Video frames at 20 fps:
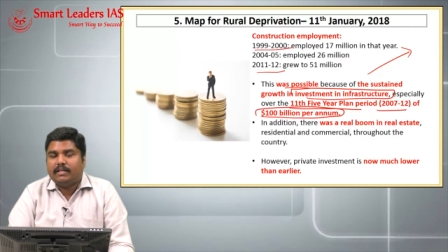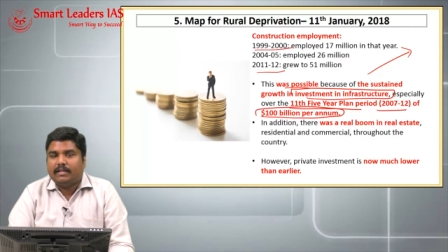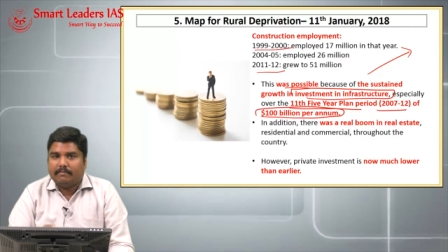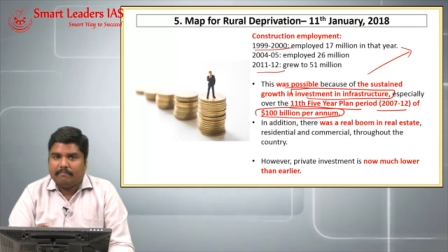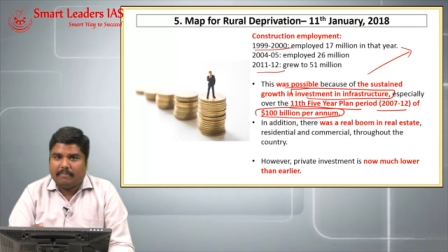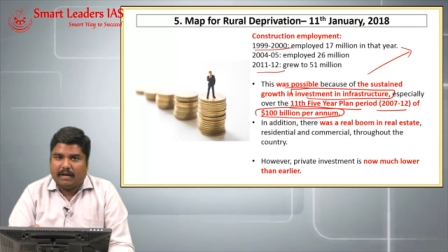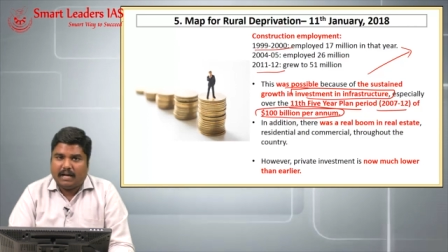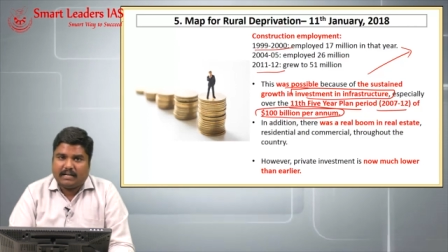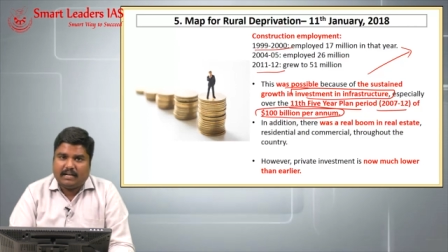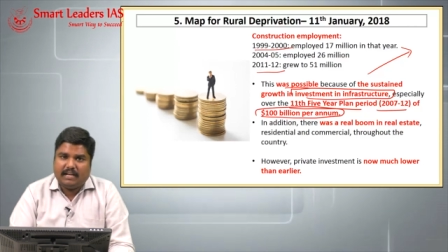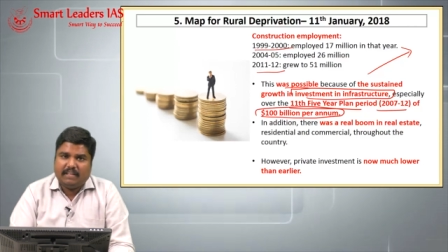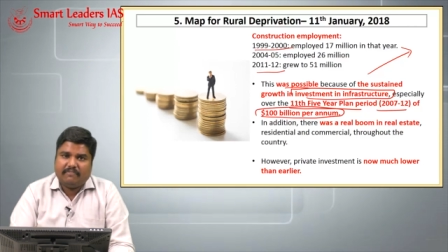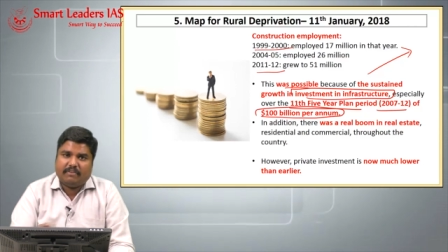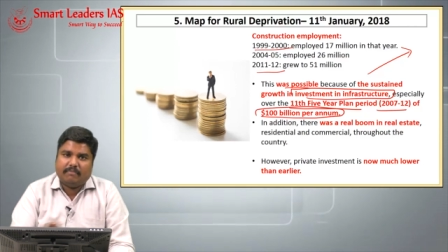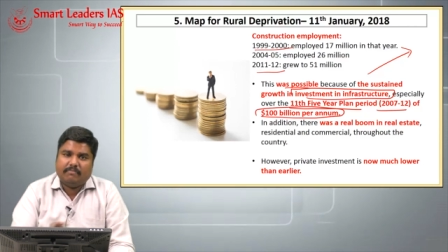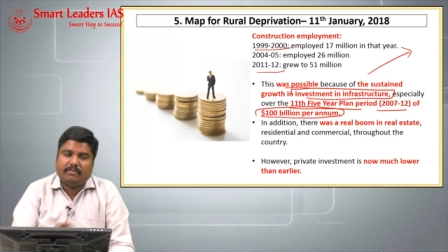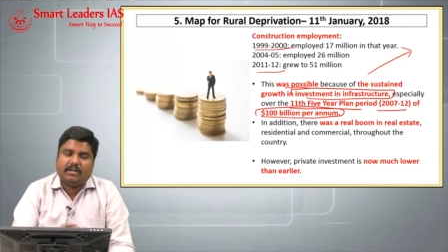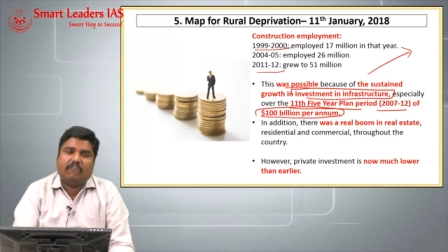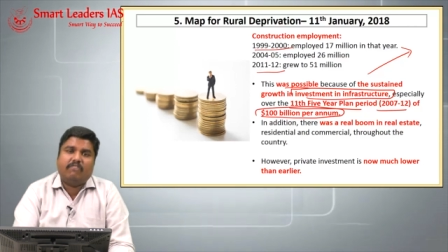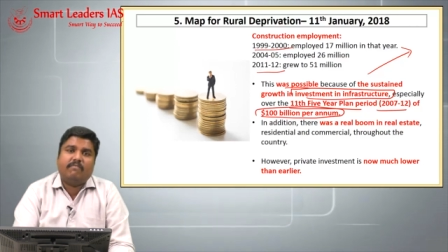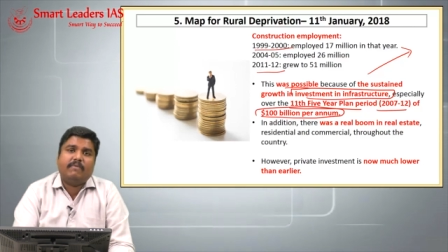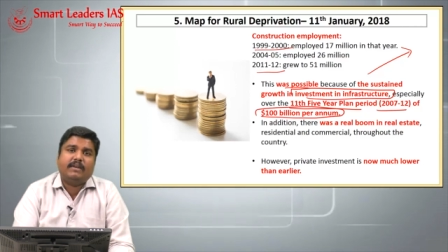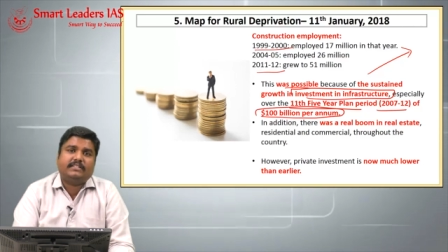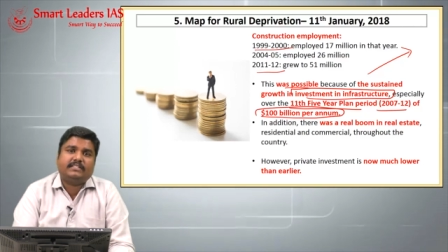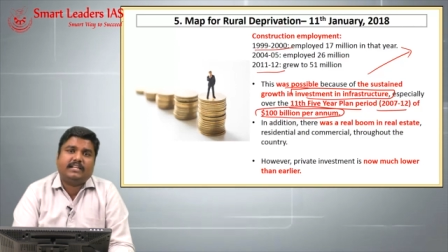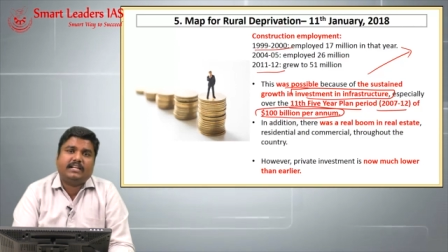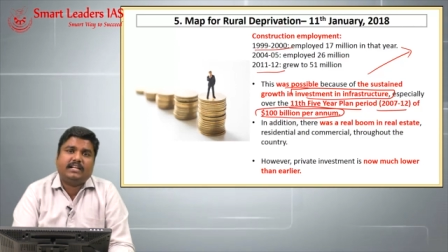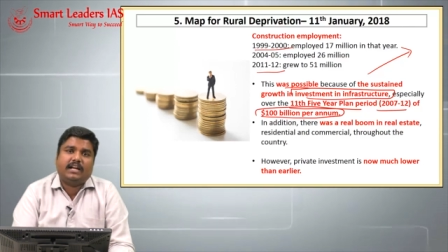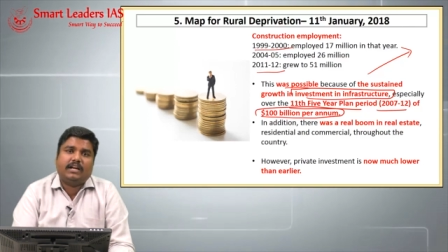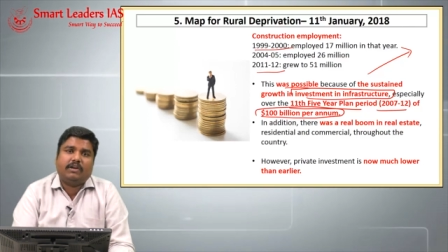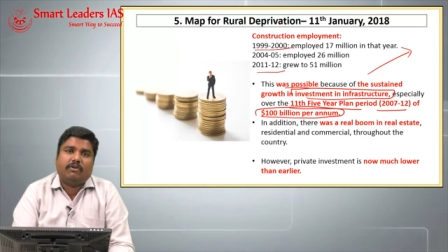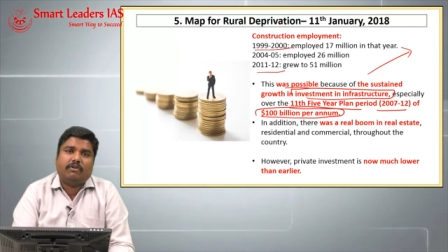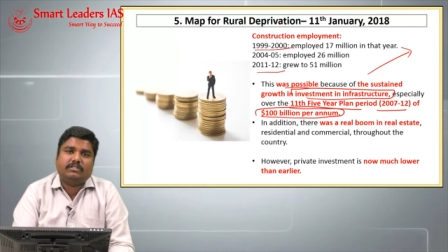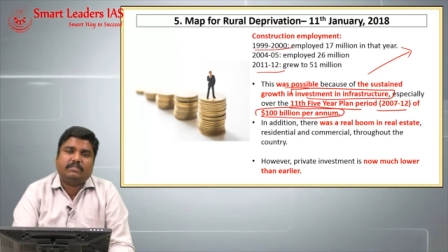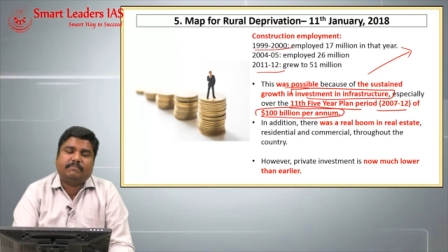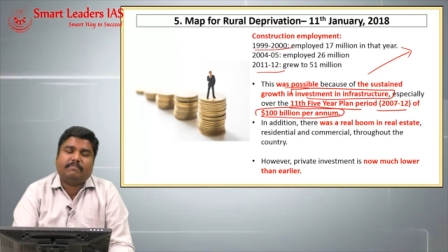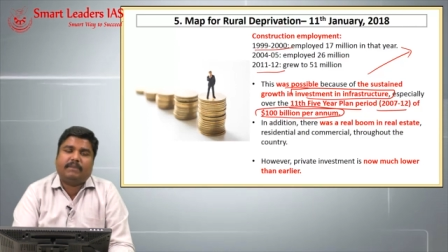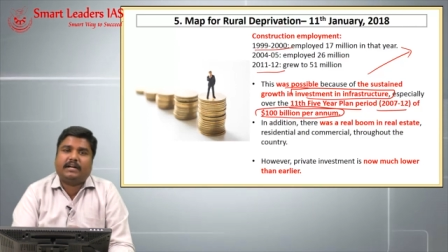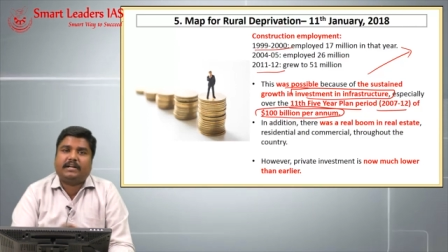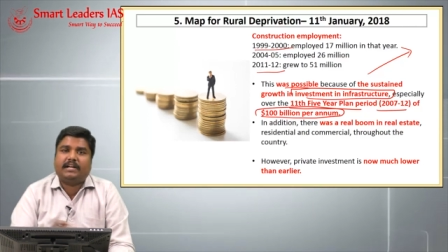partly from government side and also
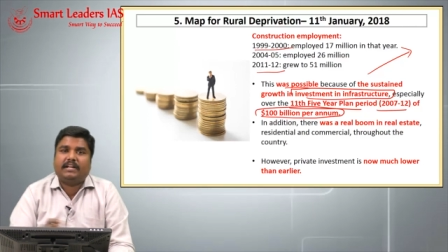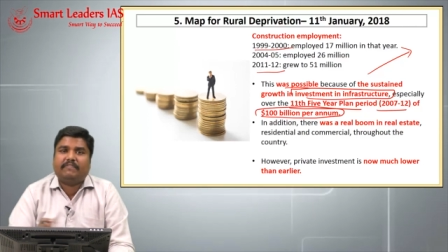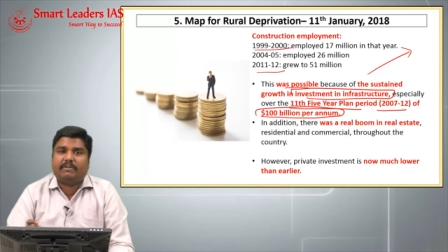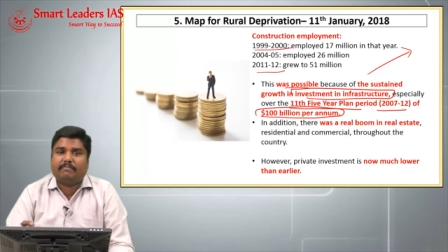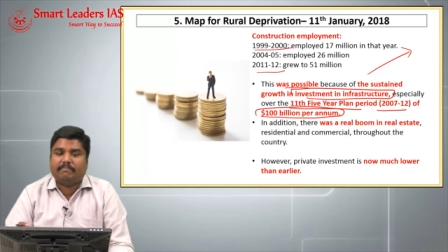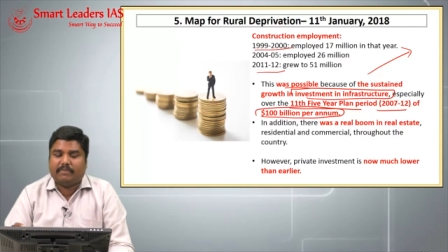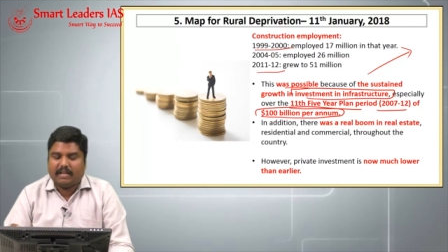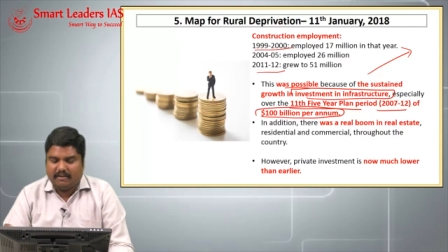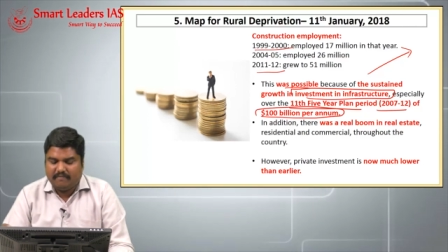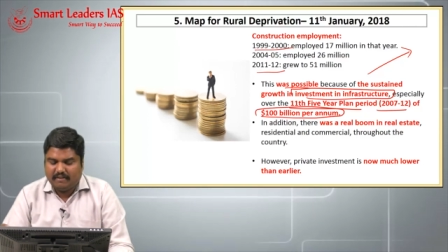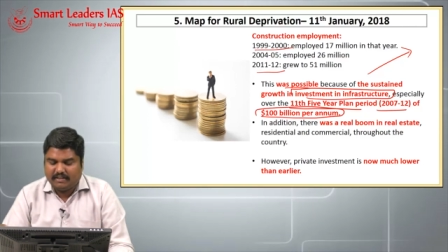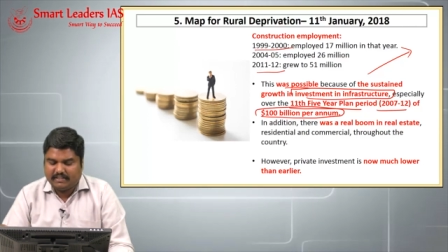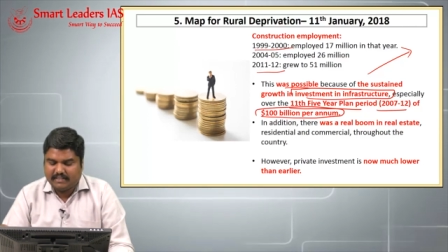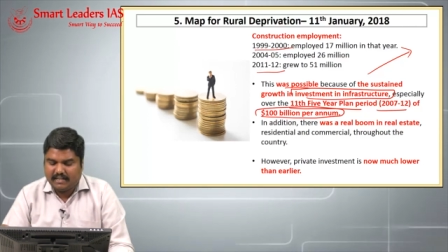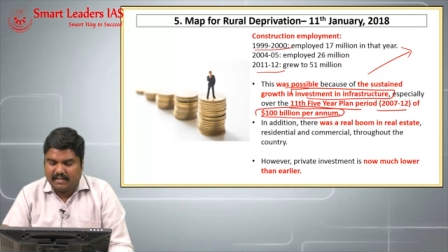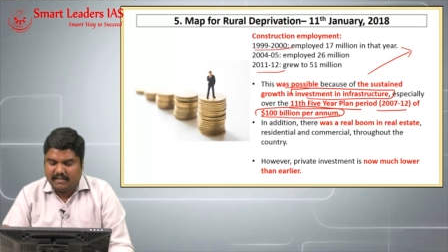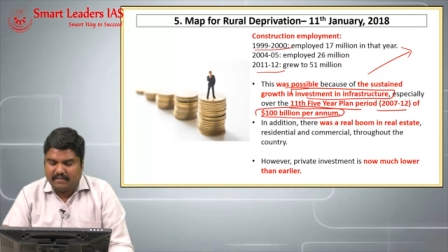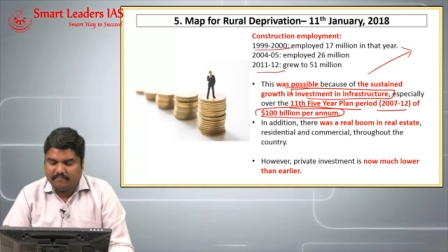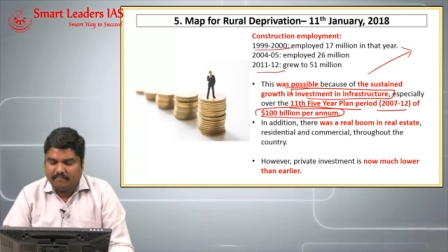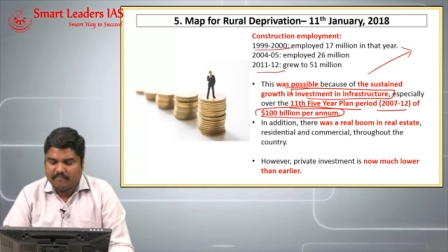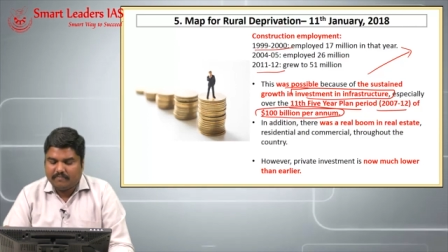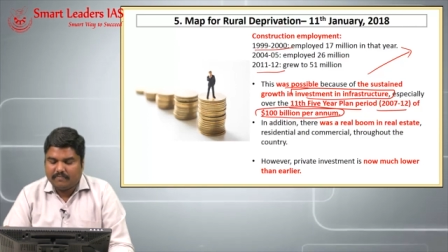partly from private side.